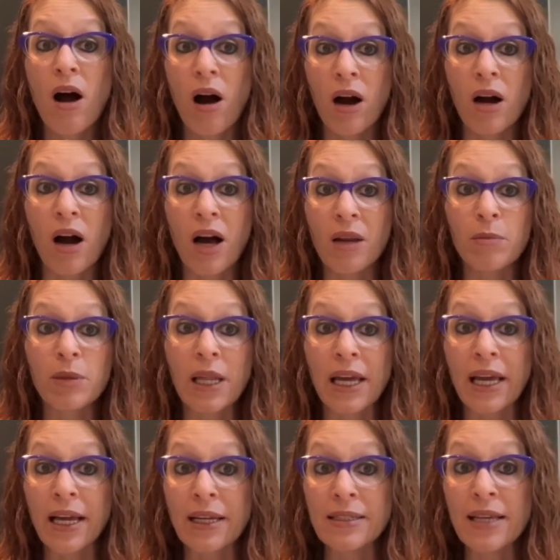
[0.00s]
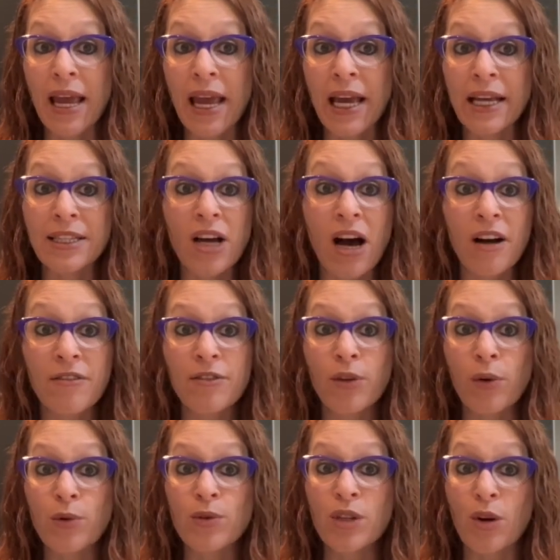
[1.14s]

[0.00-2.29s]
are unplanned, and of those,